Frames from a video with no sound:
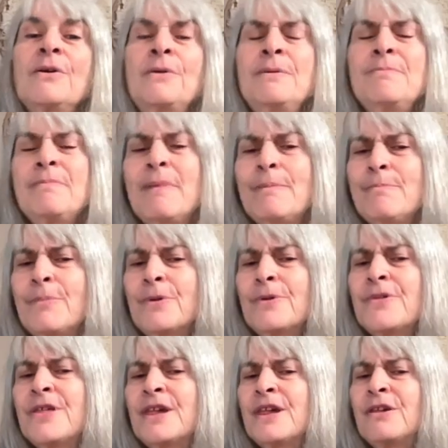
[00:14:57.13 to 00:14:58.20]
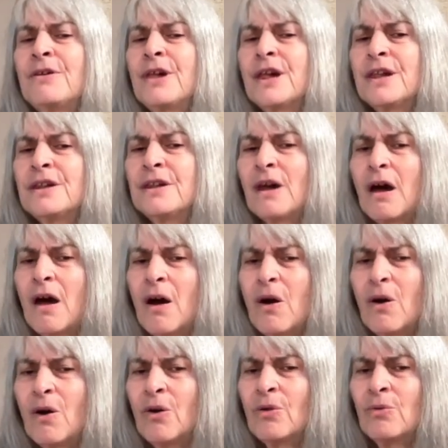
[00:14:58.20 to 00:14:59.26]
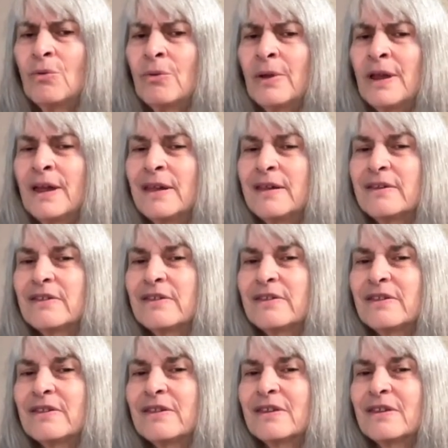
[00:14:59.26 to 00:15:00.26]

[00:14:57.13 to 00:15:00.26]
Remember that you can always